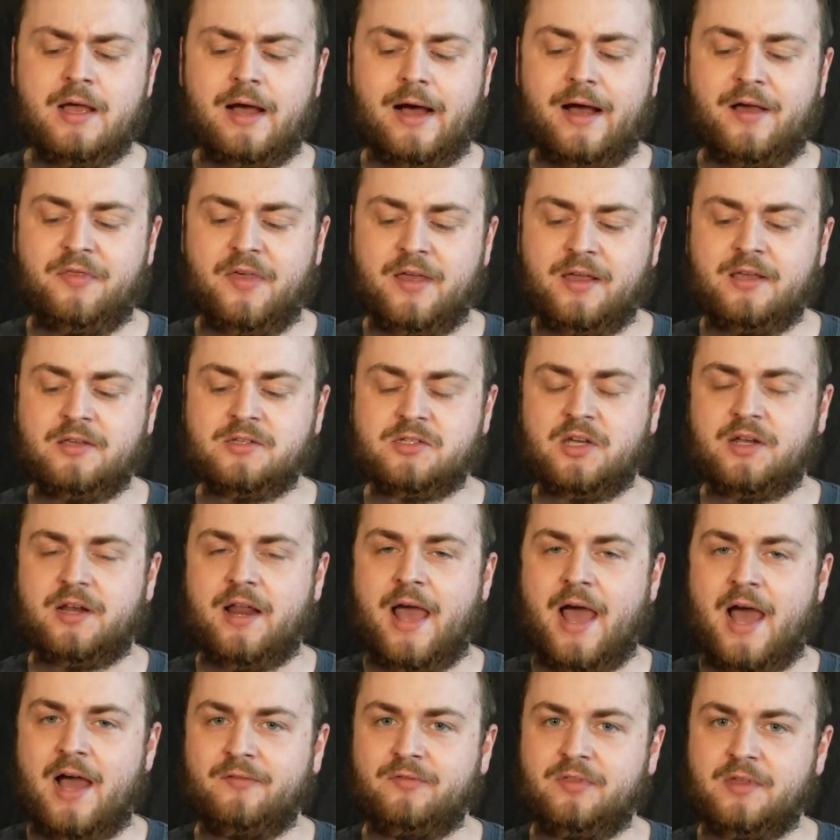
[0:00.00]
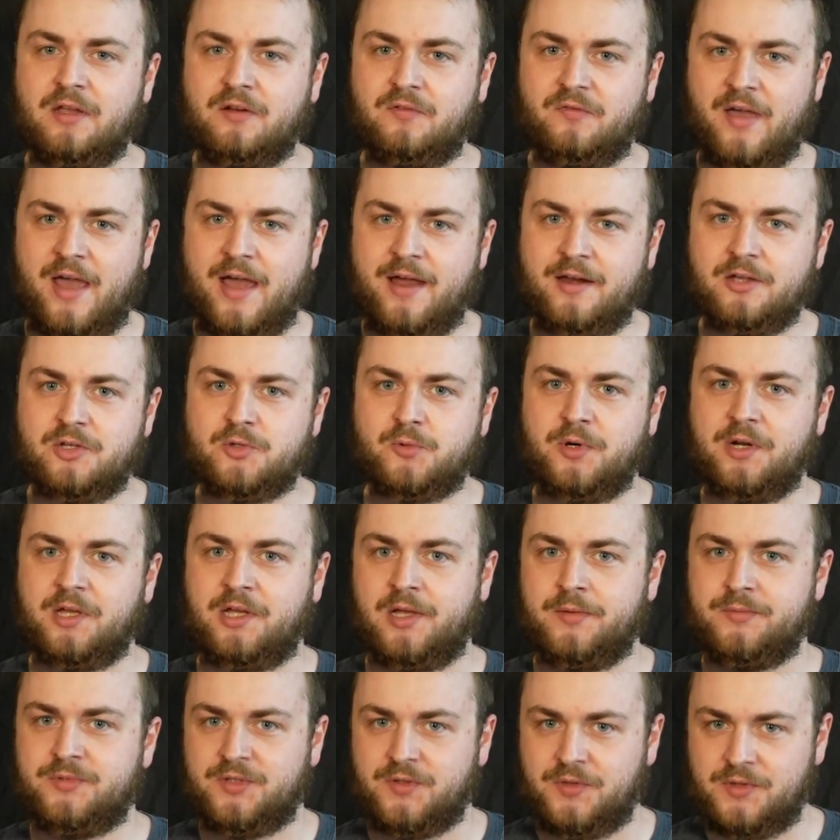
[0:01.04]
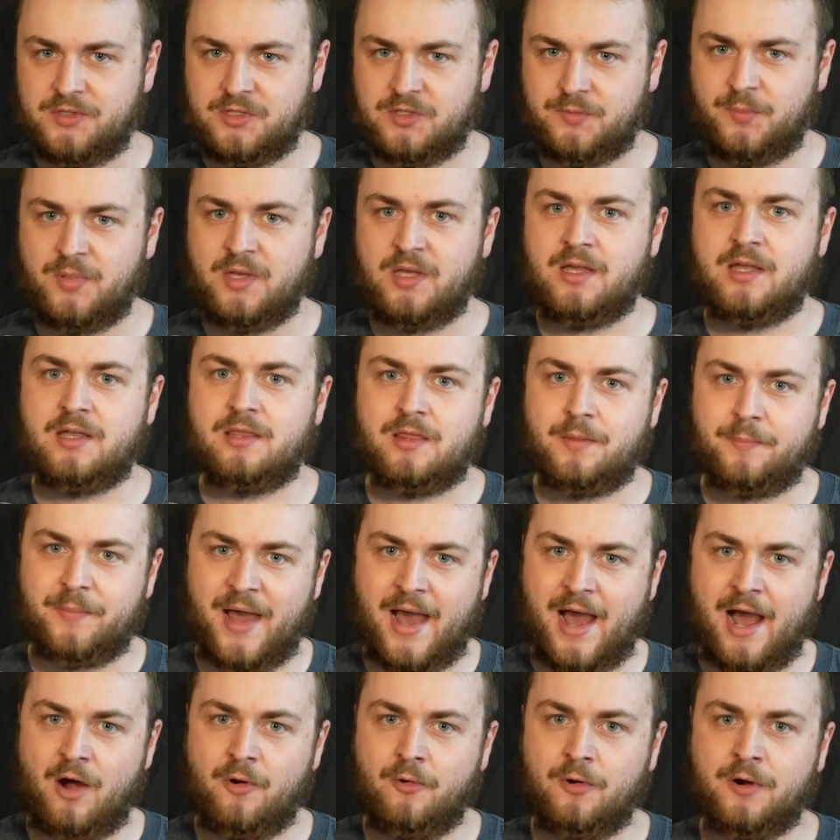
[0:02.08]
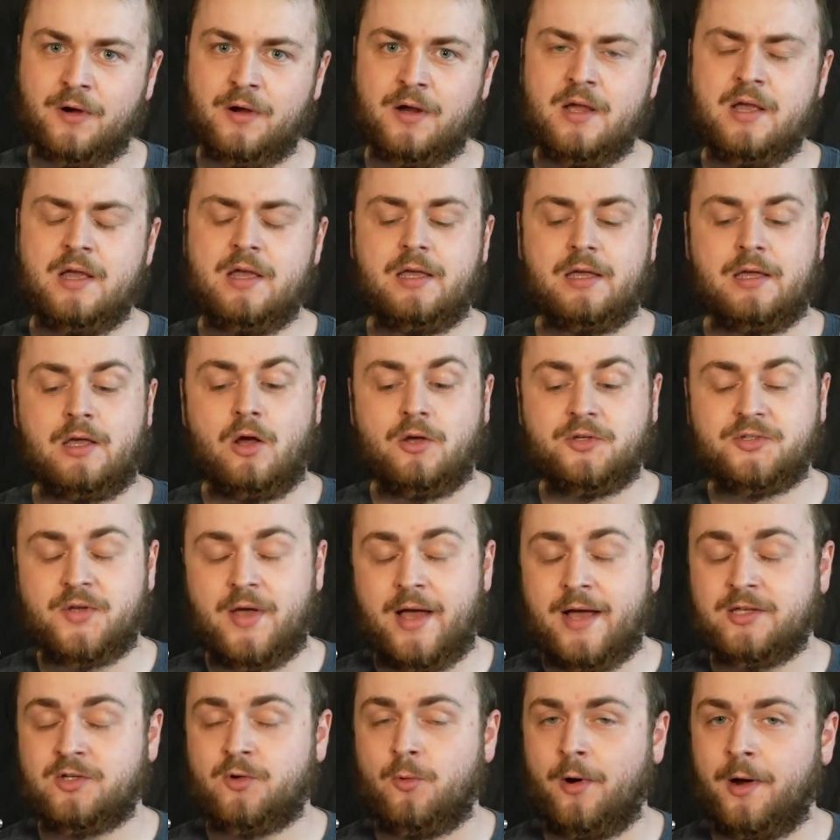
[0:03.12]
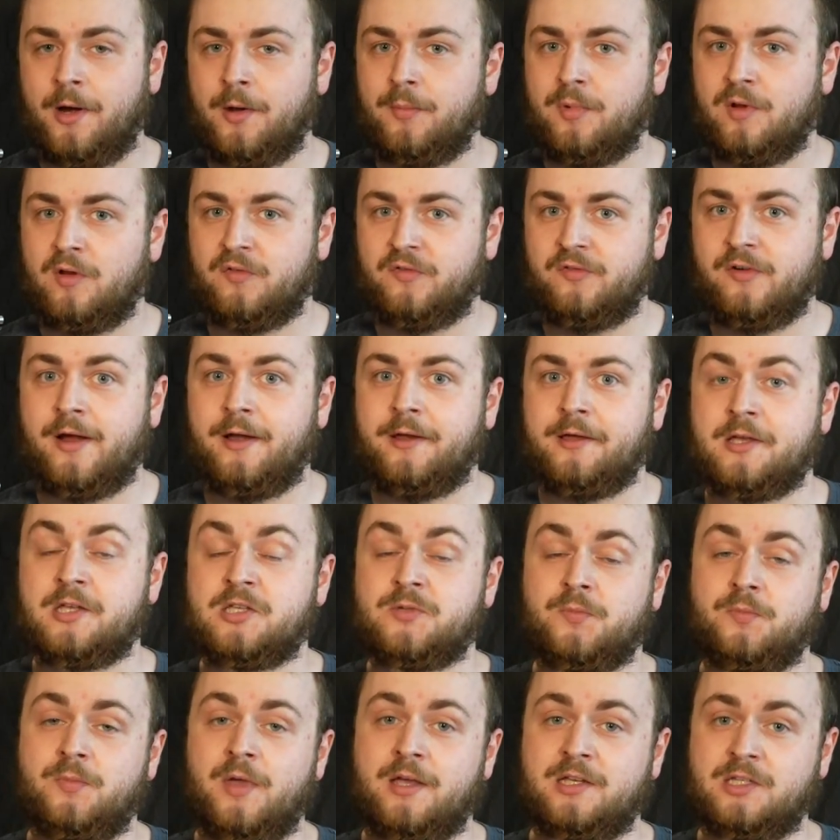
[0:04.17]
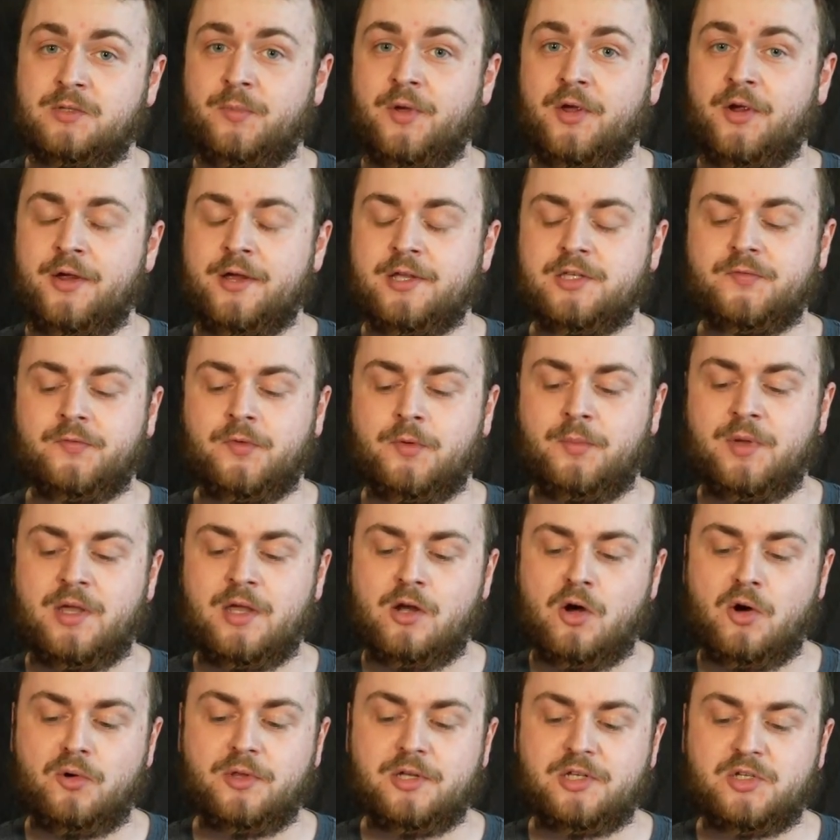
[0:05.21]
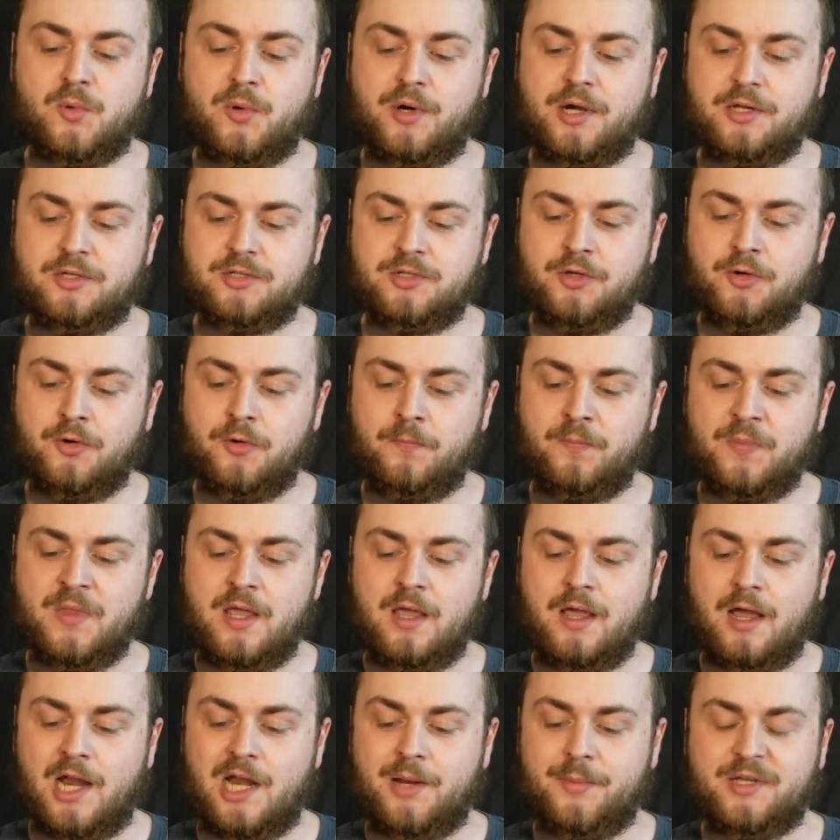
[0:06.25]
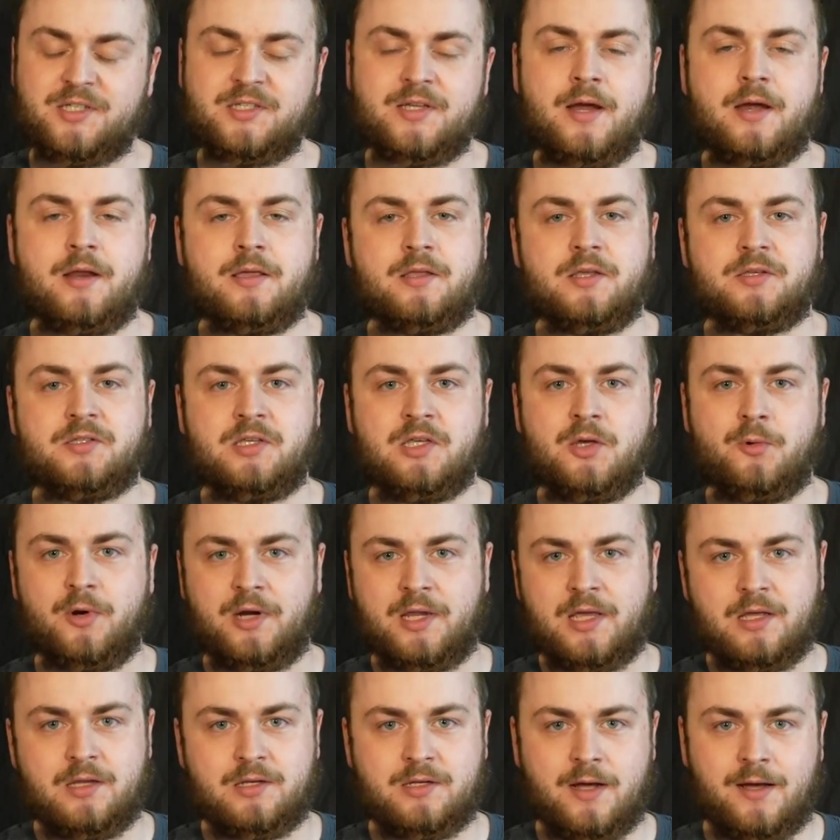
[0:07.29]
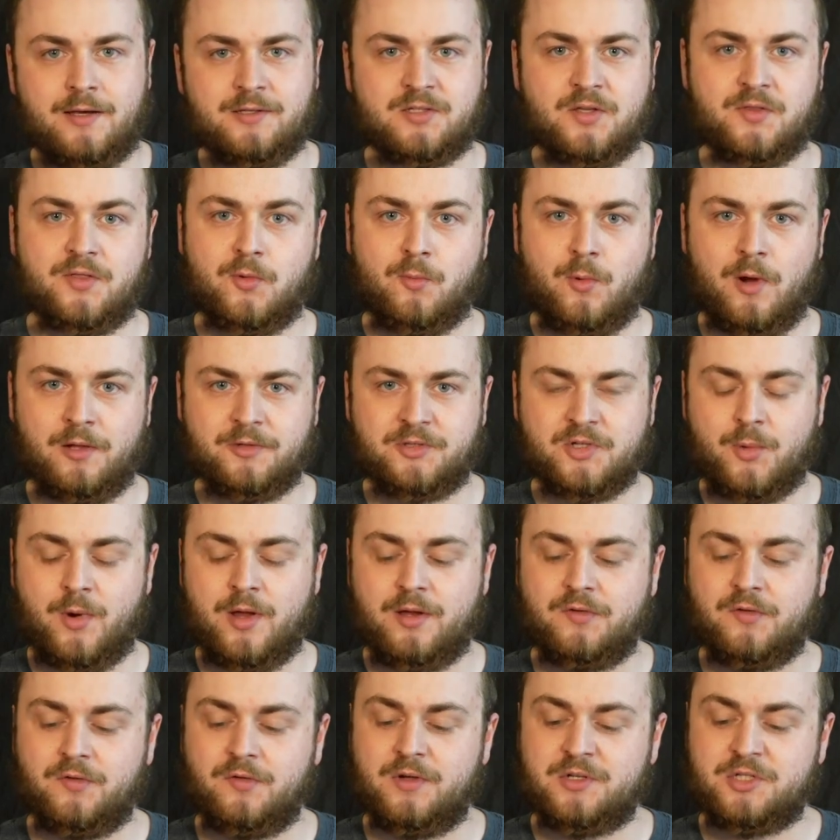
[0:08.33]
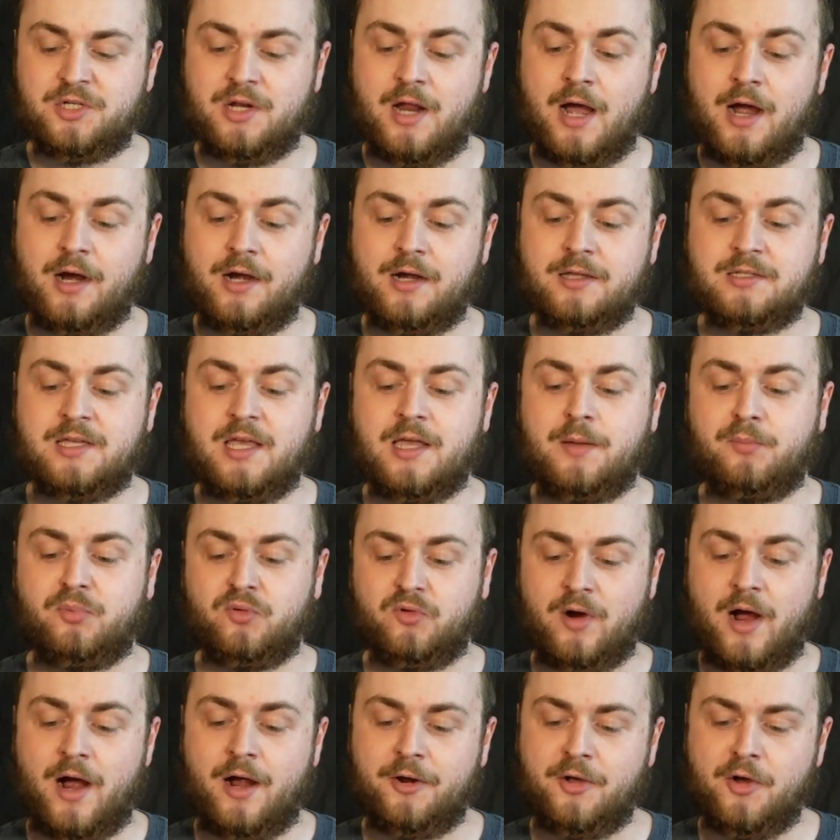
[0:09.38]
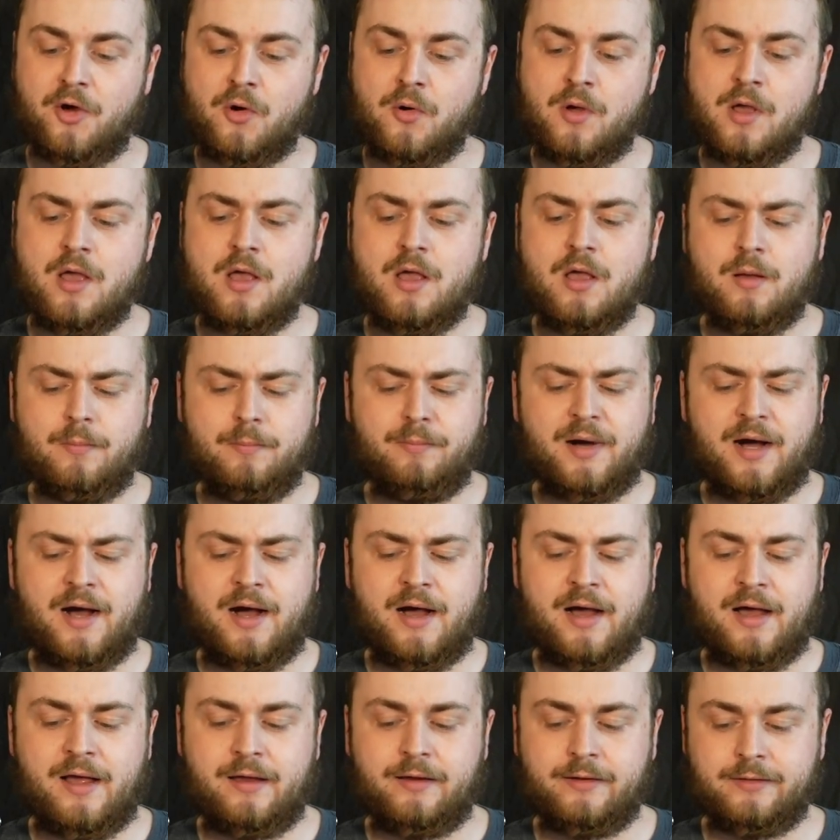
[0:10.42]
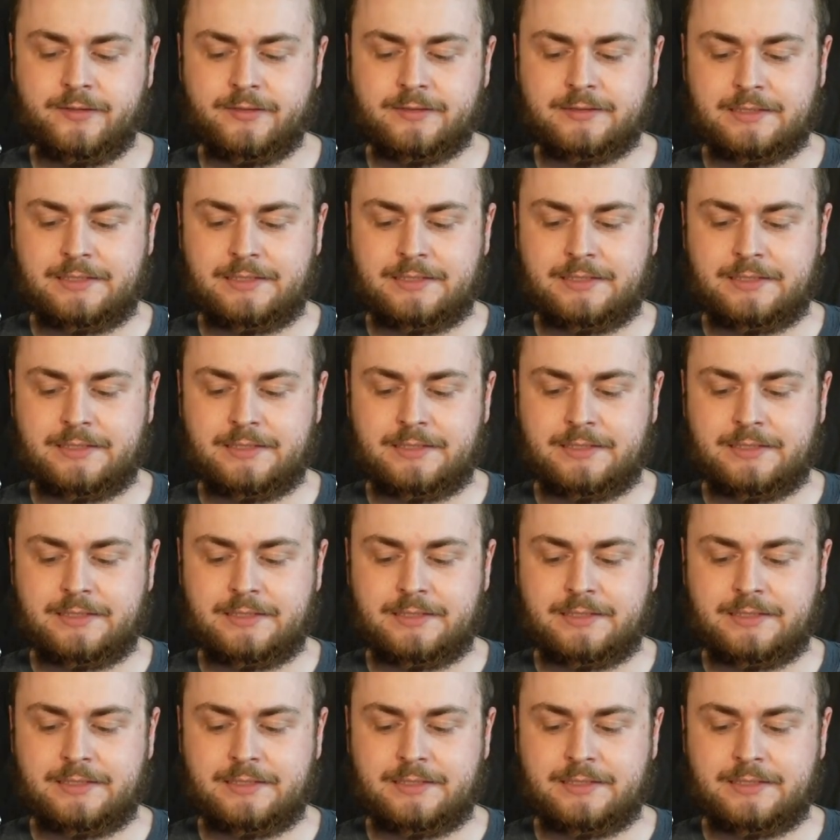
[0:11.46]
I think he's going to have the advantage when it comes to the speed, the power. He also has quite a bit of fight experience for being only 22, and I'm excited to see what he does in the welterweight division. I'm going to take Prado by...